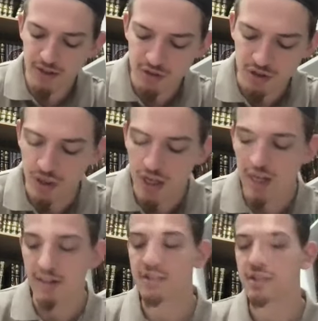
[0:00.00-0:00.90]
So
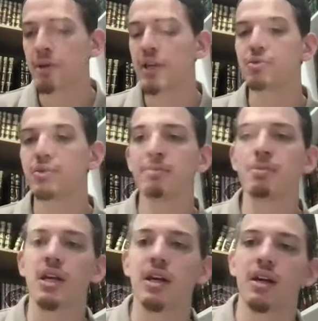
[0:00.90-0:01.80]
these debates would then
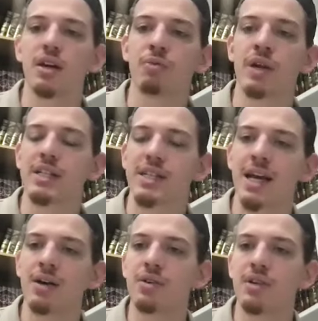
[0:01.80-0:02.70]
be written
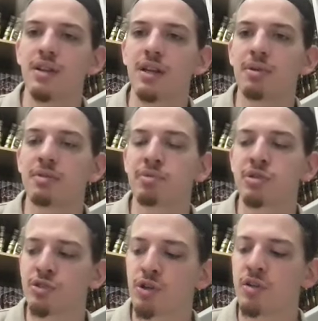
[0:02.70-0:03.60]
down, they'd be
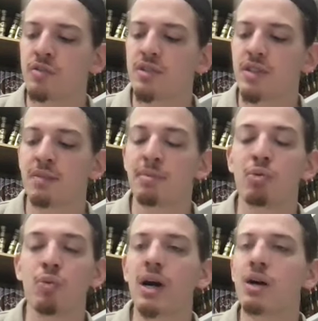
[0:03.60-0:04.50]
preserved, they'd be
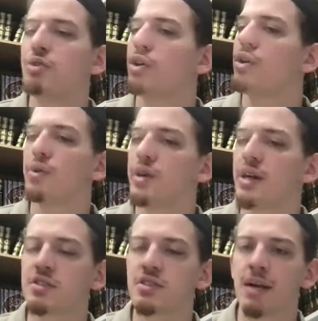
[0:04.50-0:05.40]
well known
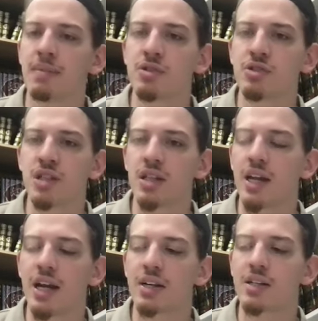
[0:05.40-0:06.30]
and established in
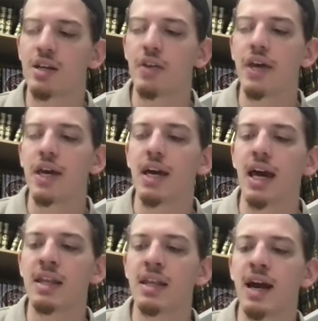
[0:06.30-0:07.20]
land,
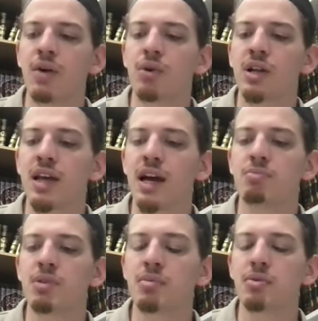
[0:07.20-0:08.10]
and then that would
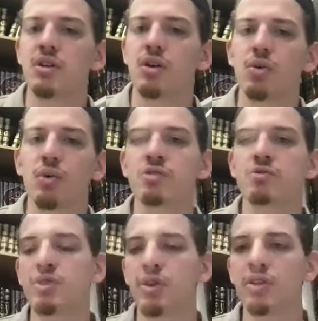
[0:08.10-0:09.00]
allow people to
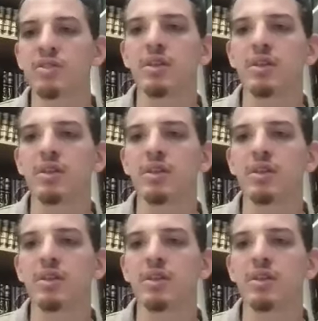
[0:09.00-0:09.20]
always return.